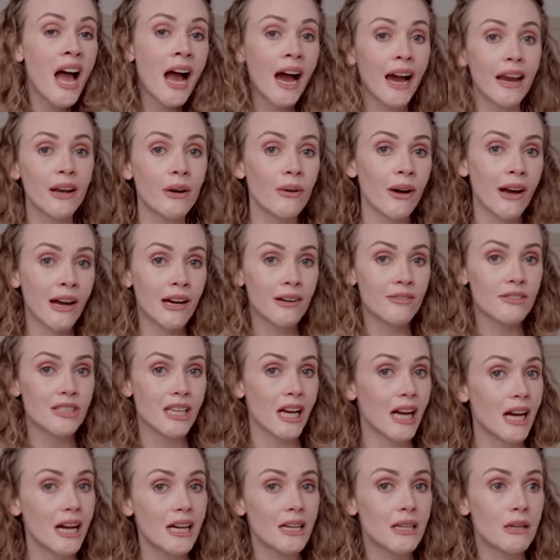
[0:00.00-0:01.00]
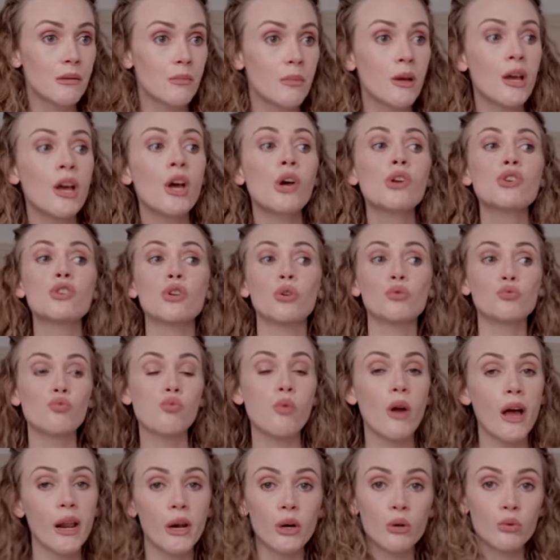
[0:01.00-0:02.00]
I don't have time to
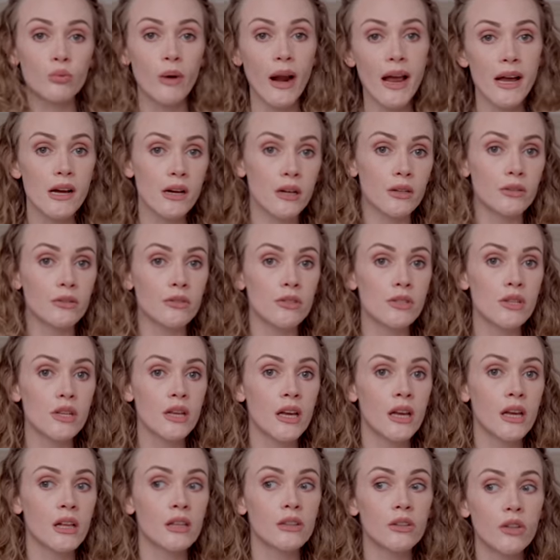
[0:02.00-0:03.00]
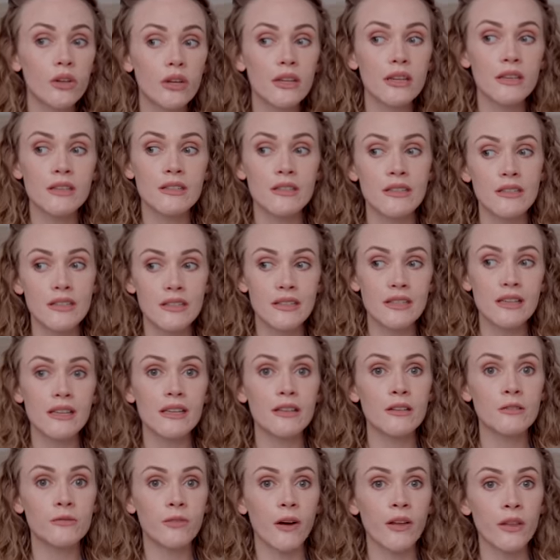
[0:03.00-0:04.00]
run around looking to
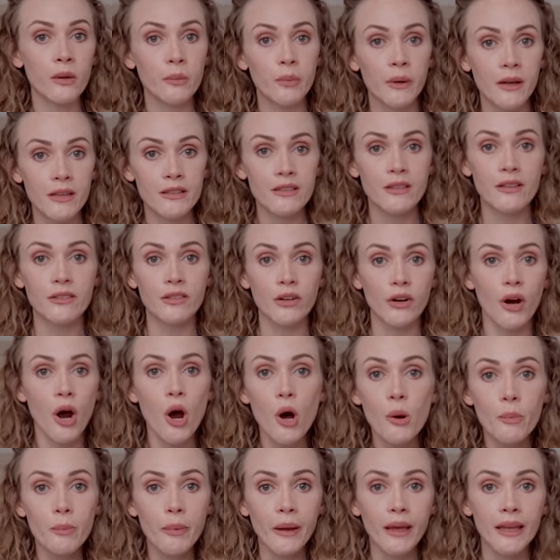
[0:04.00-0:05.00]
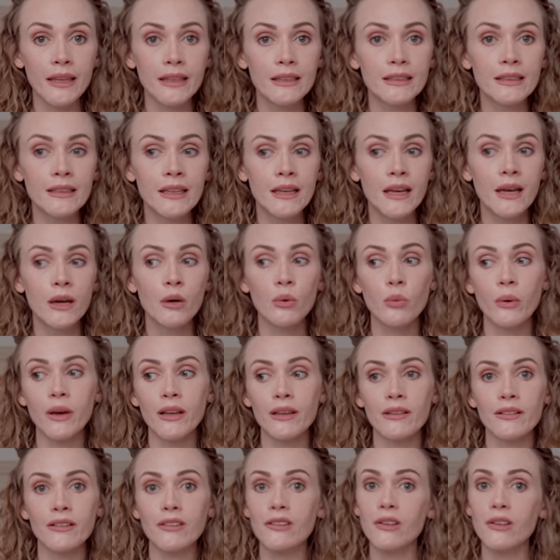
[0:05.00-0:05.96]
see if other places are open when,